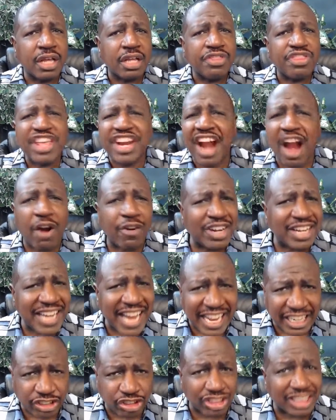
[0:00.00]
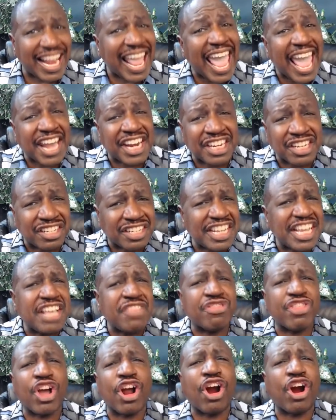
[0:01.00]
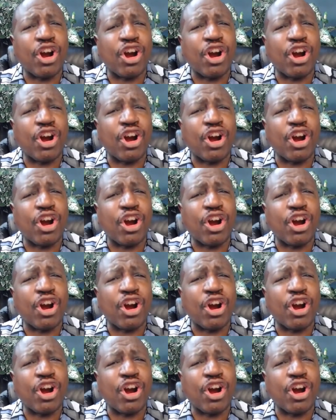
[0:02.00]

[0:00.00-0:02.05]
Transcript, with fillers: that our nation and indeed the